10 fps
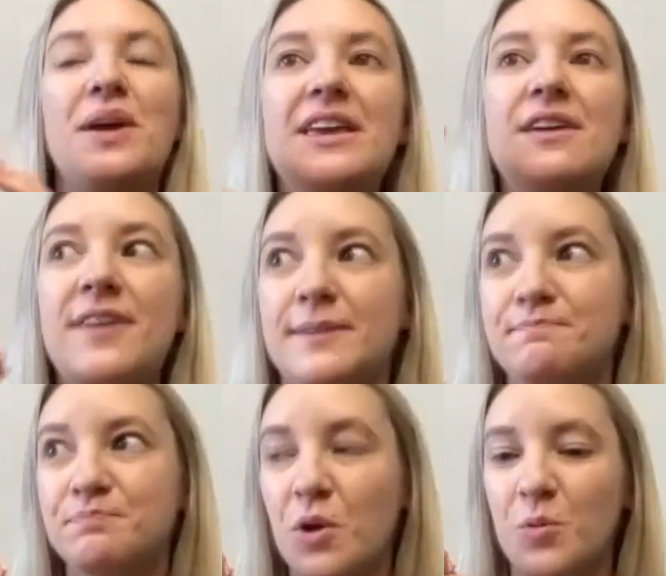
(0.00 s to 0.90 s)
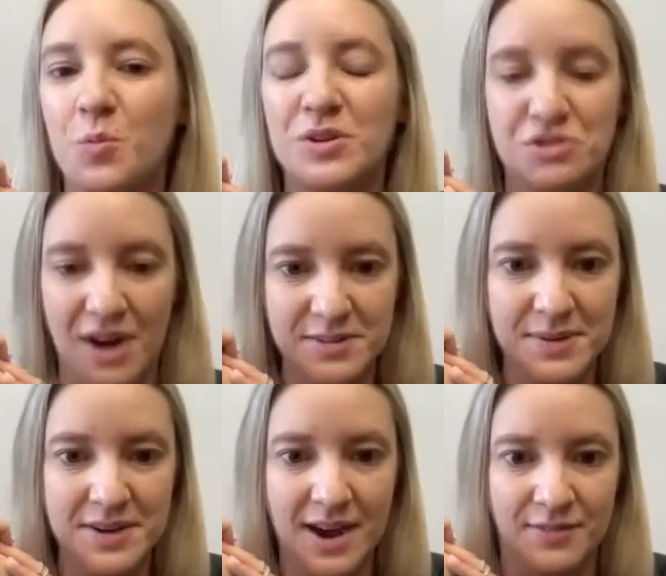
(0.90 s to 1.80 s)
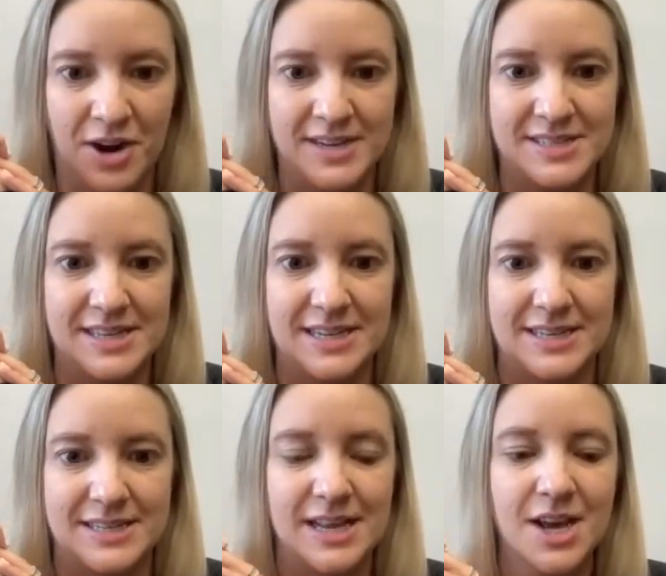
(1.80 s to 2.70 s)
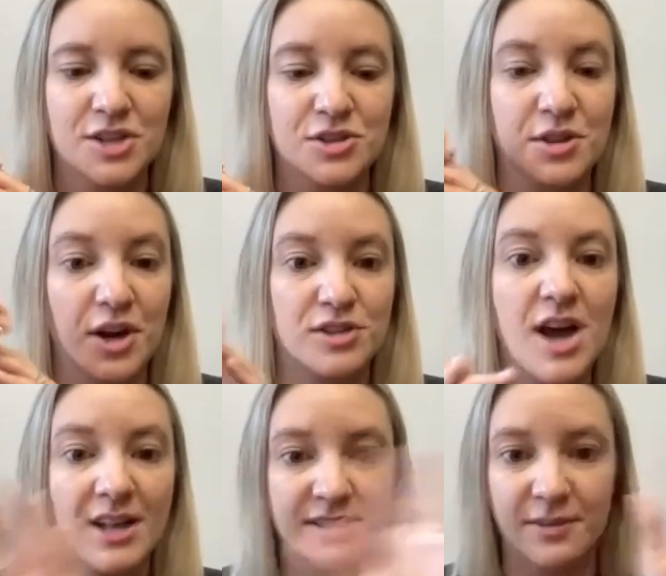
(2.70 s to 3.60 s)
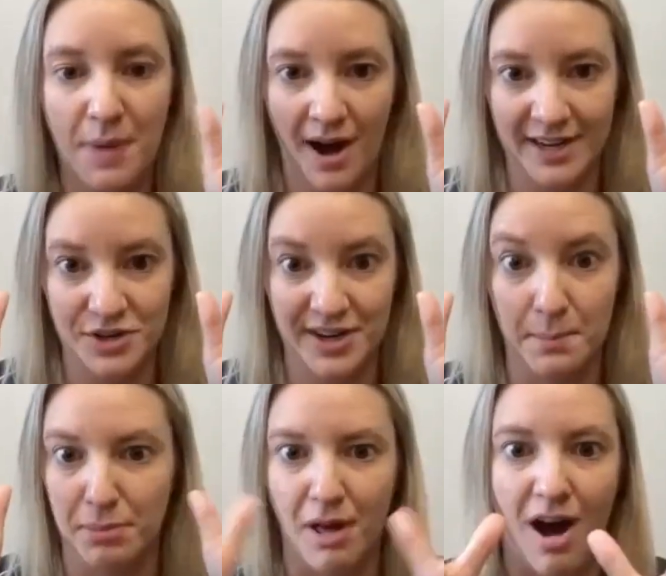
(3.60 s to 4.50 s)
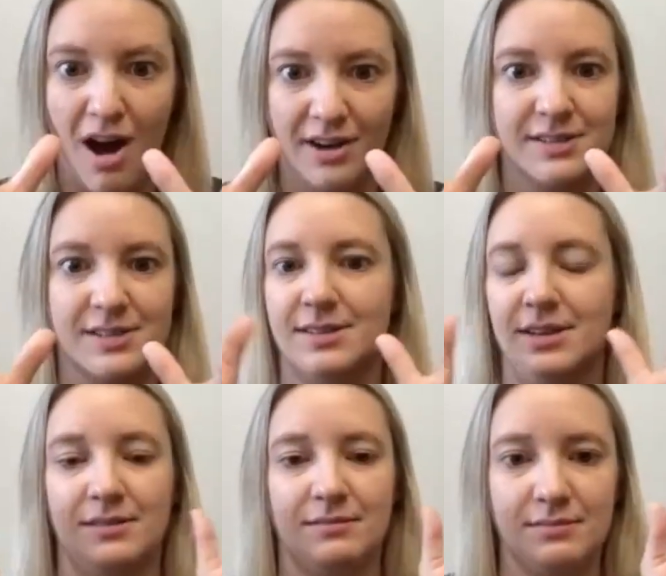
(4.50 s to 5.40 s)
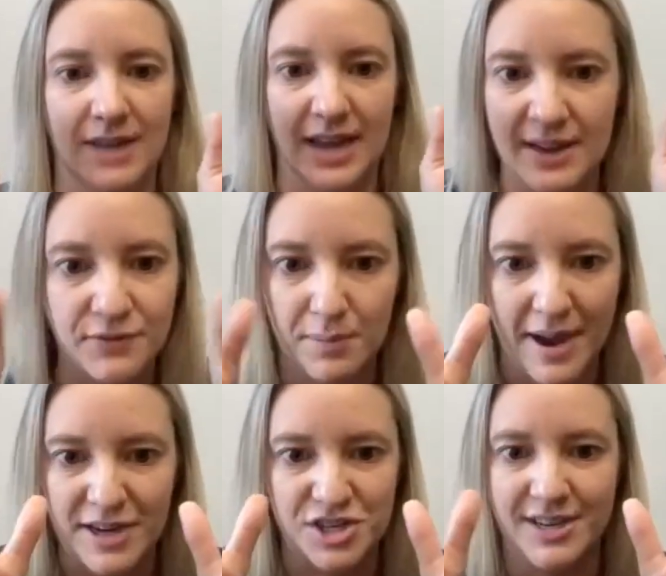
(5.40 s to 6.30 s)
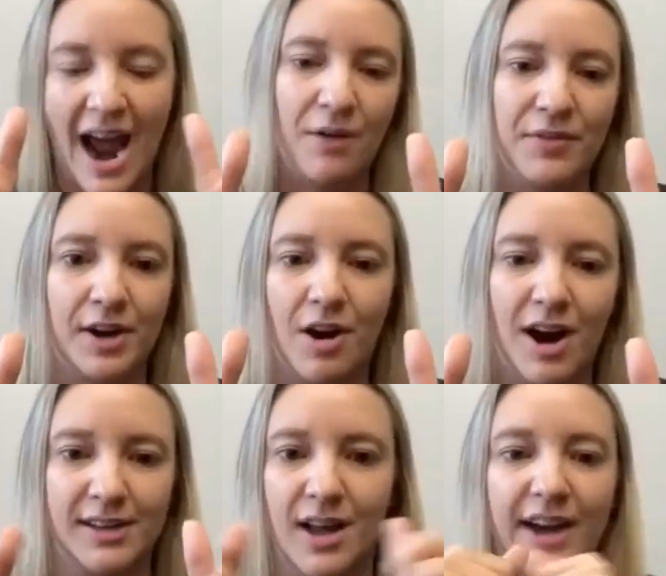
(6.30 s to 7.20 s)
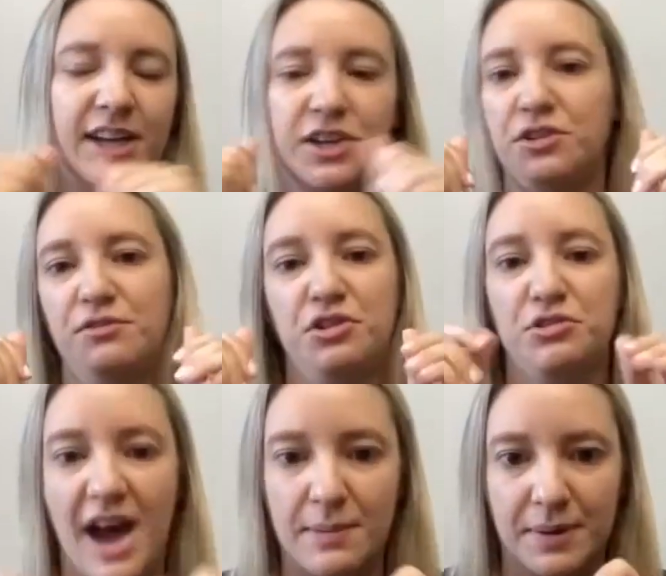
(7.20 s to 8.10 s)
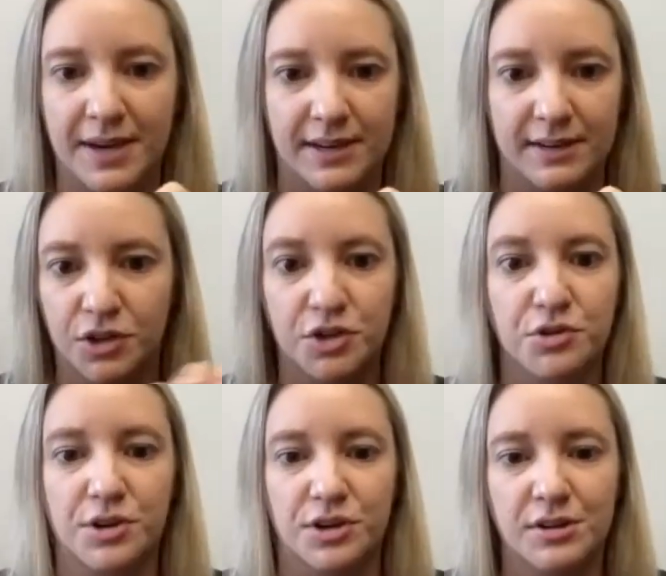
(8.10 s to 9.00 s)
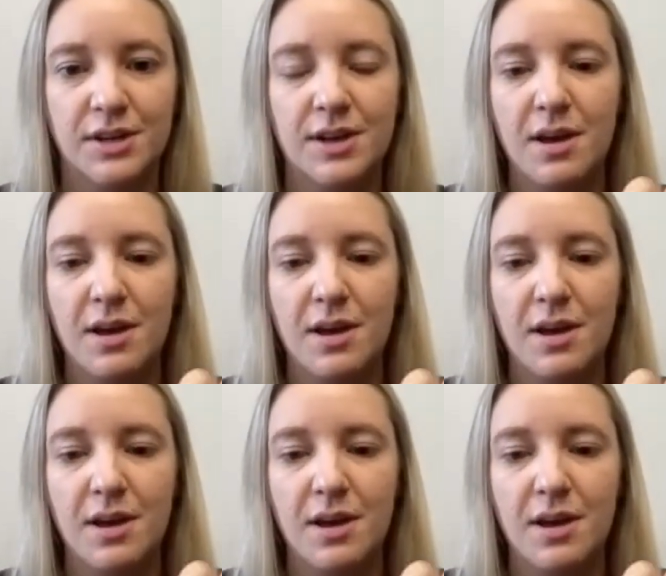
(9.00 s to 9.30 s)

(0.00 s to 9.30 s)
even what drives me crazy is, so there are tons of potty training blogs and information out there online. Like you type in Google,